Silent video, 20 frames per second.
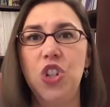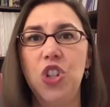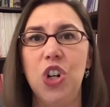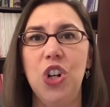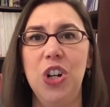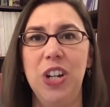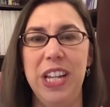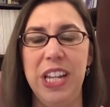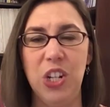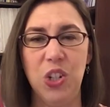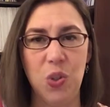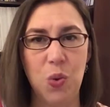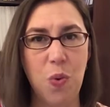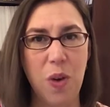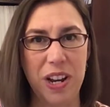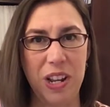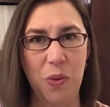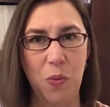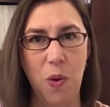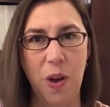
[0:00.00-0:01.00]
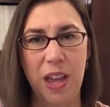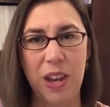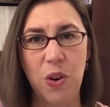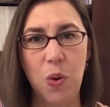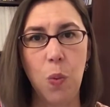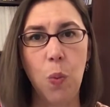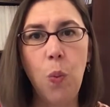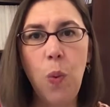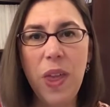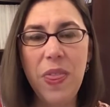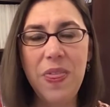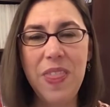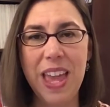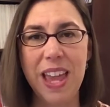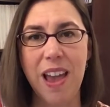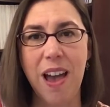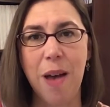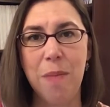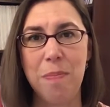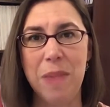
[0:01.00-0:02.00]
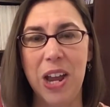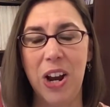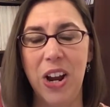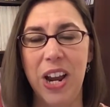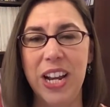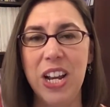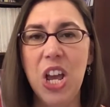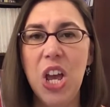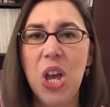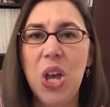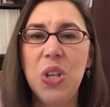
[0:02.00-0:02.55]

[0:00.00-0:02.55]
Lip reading: turning 21 when they got married.